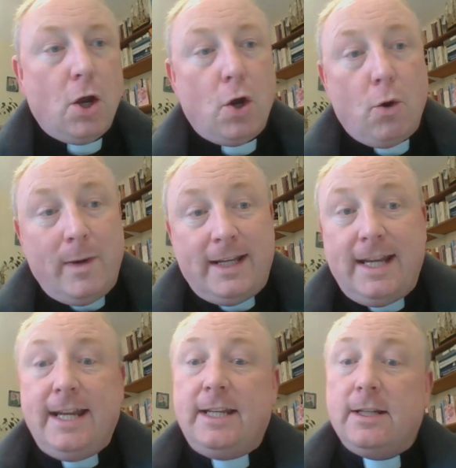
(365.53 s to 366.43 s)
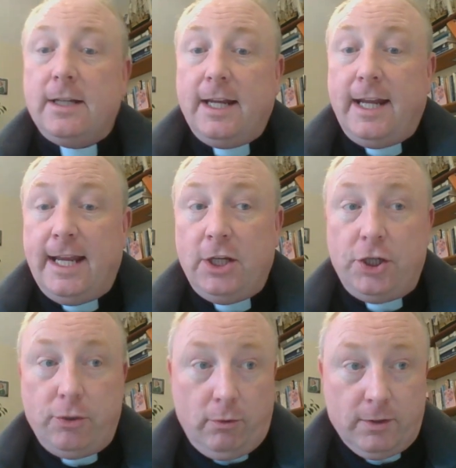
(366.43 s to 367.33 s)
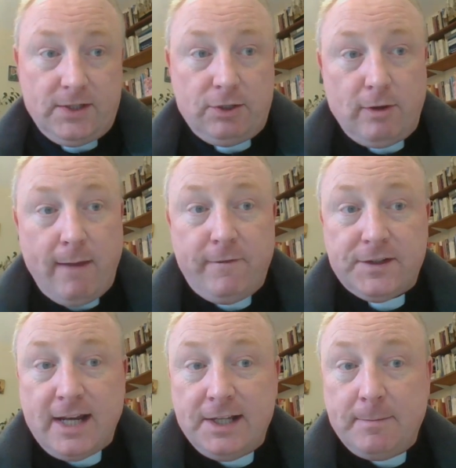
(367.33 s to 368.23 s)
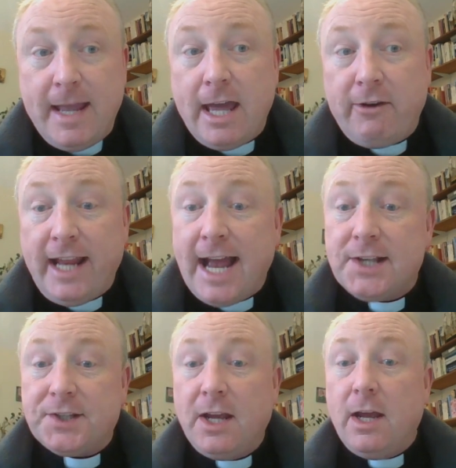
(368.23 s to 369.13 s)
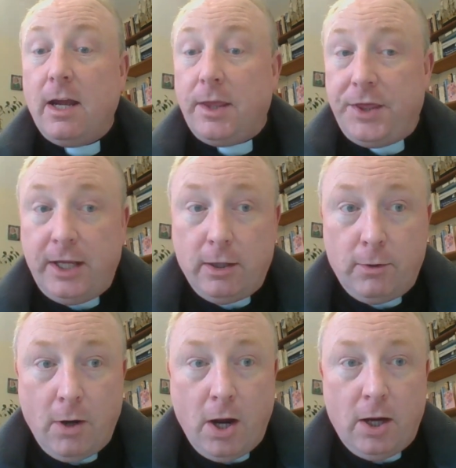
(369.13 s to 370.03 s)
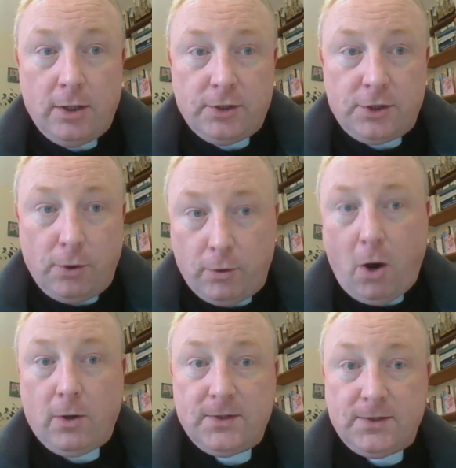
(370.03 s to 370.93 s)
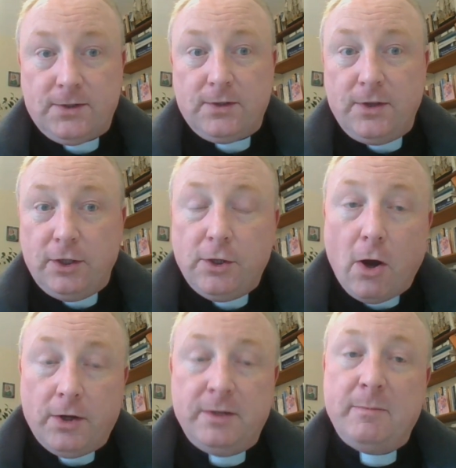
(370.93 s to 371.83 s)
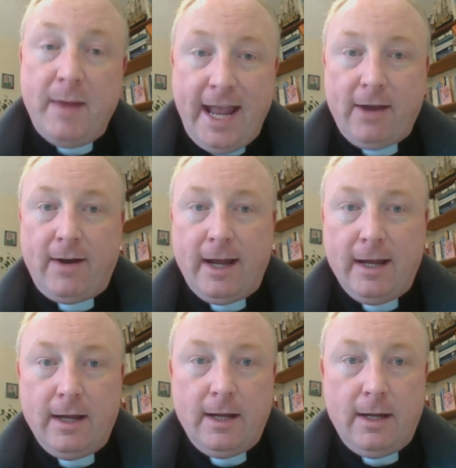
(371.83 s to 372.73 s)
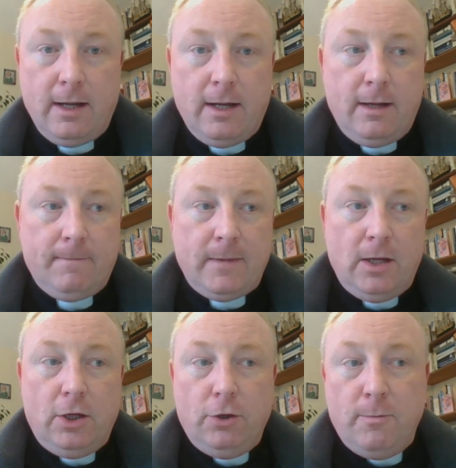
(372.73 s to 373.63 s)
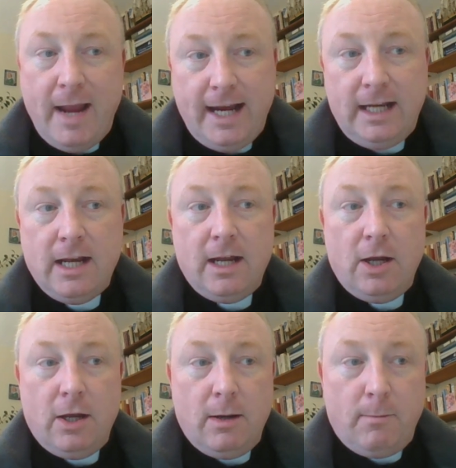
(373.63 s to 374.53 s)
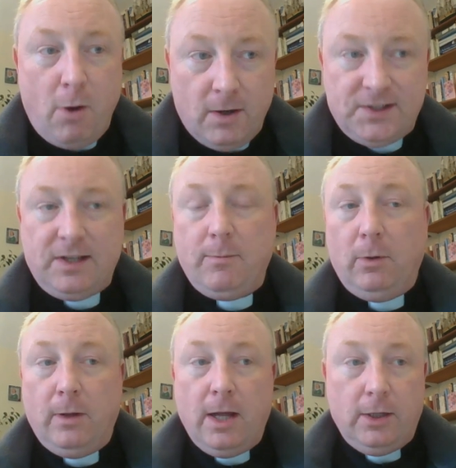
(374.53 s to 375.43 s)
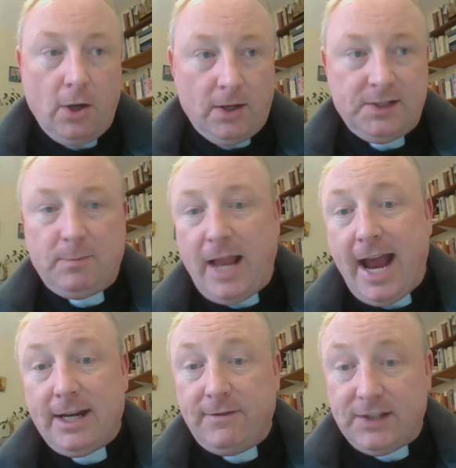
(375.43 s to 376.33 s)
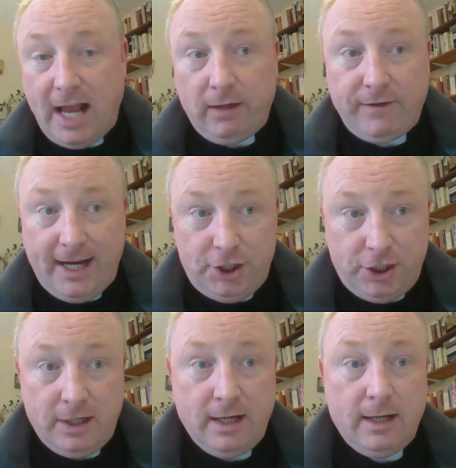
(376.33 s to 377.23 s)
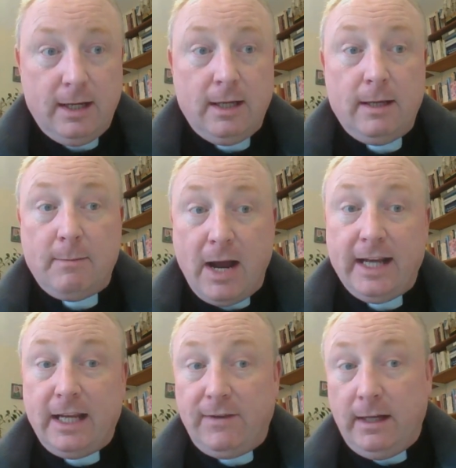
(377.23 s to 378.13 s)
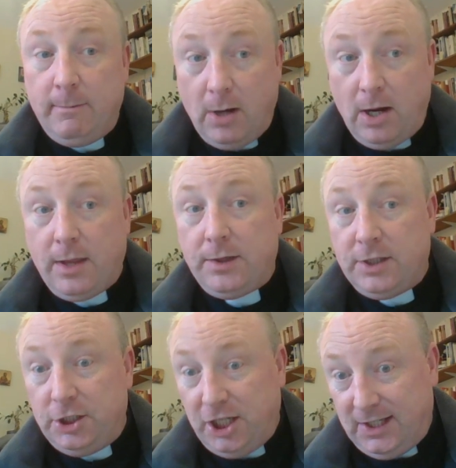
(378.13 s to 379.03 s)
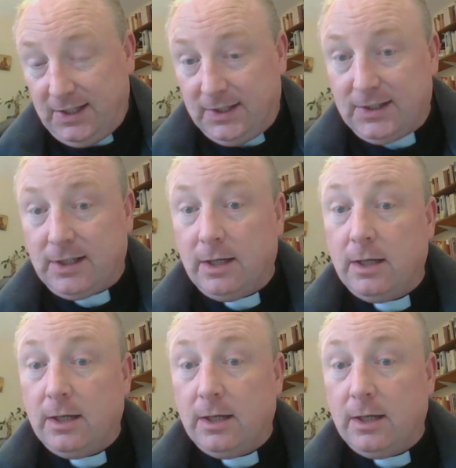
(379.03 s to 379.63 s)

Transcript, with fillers: We need, in short, to emphasize Mary as Theotokos, the God bearer, who made possible God's plan of salvation by giving birth to Jesus,